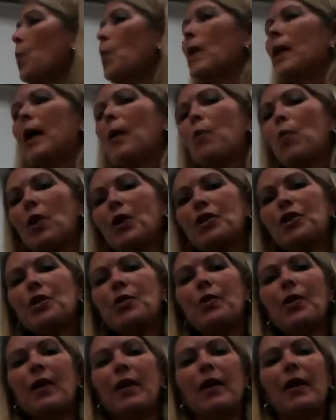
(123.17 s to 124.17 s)
what I want you
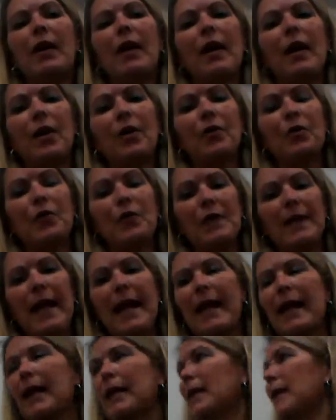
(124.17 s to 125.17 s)
to
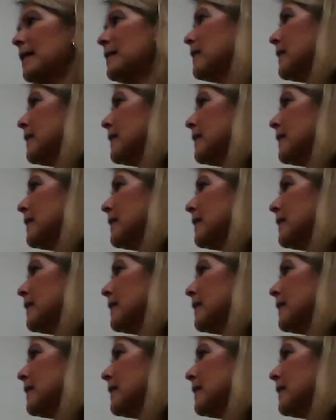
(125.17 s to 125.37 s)
understand is